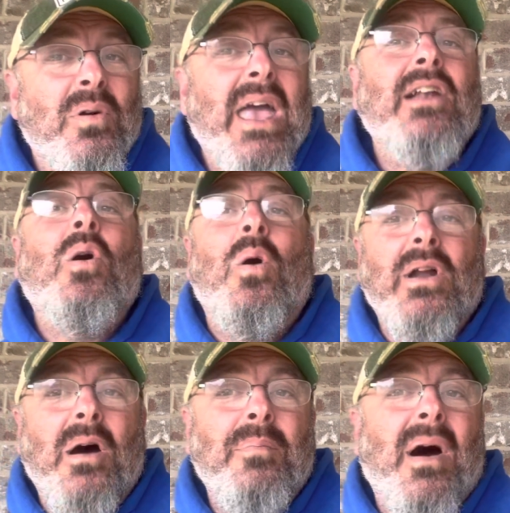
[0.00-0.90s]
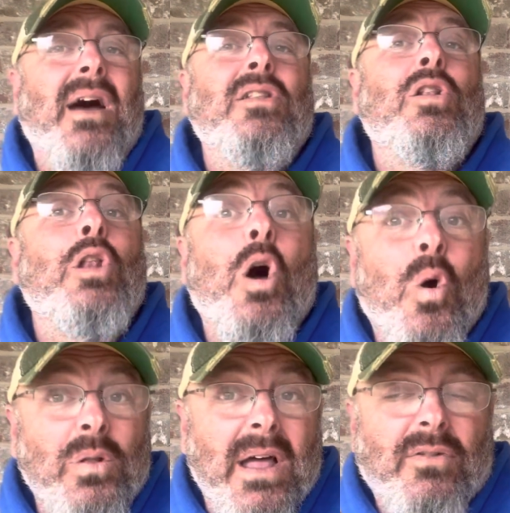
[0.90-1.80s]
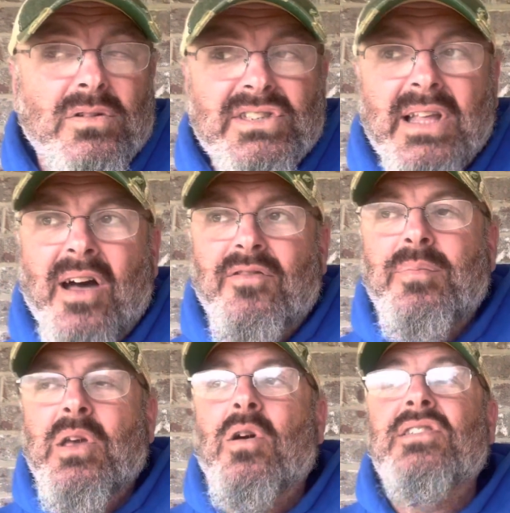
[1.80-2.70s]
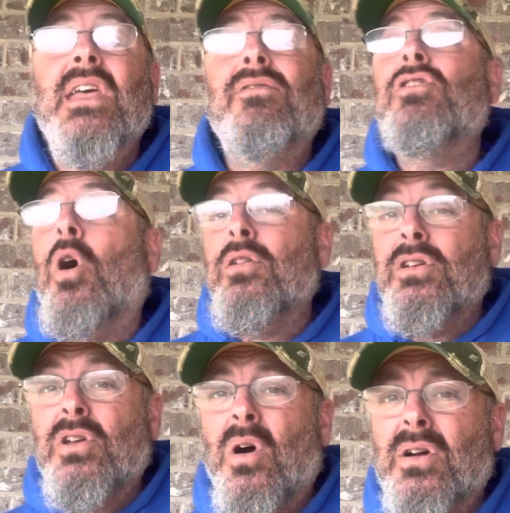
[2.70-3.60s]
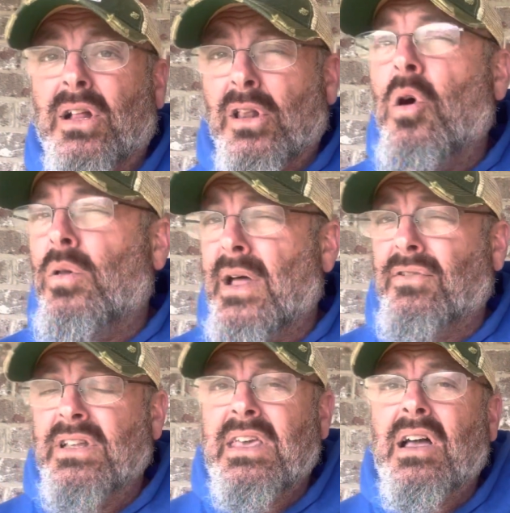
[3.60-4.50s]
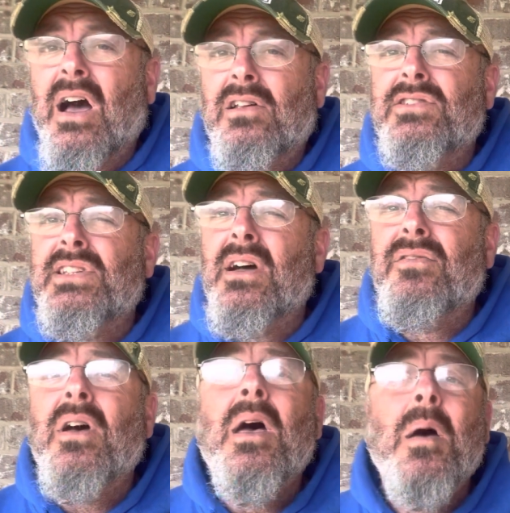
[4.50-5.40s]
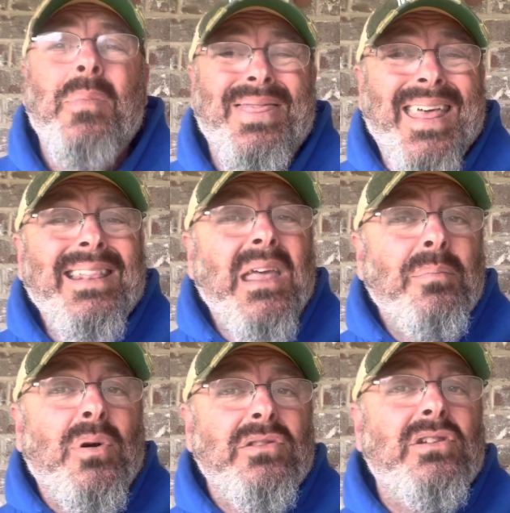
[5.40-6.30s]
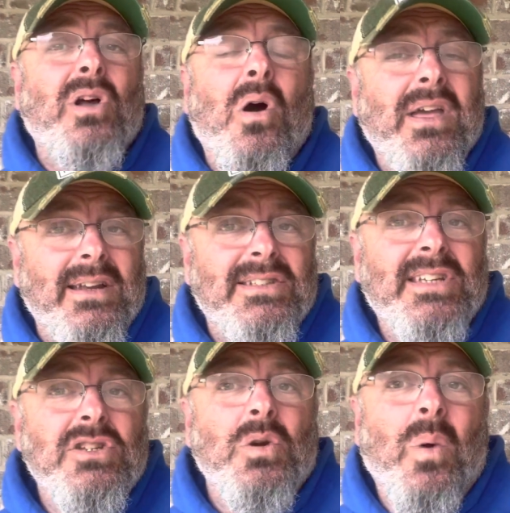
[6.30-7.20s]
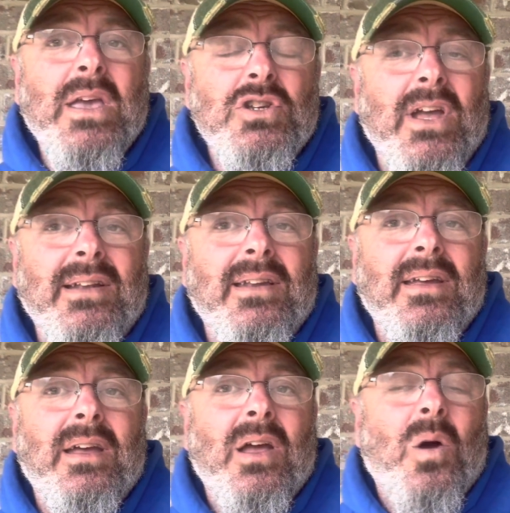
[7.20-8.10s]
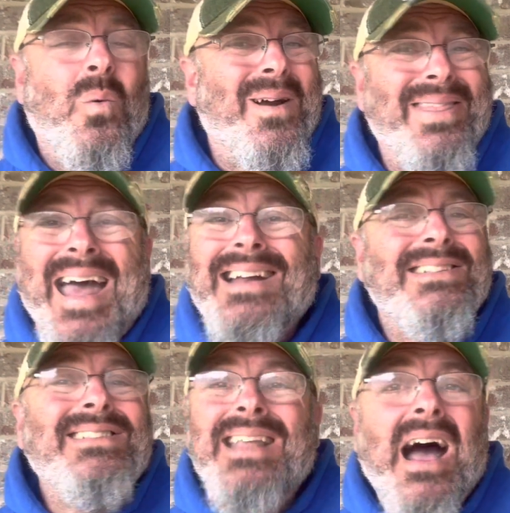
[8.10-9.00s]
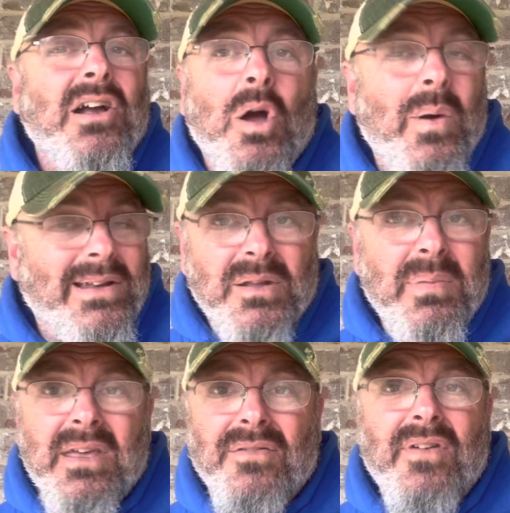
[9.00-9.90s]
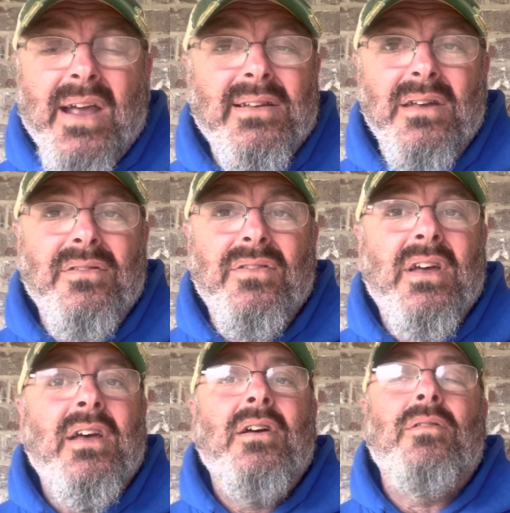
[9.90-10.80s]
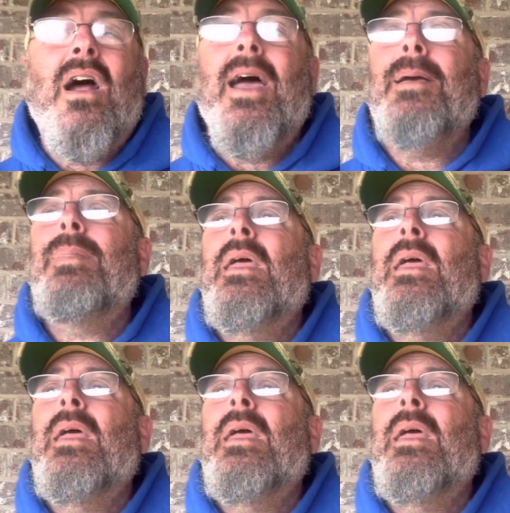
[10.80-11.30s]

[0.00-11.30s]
get caught up on low-level stuff because they've taught the dog on low-level e-collar stuff, but then they put the dog in a situation where that is not going to be effective, right?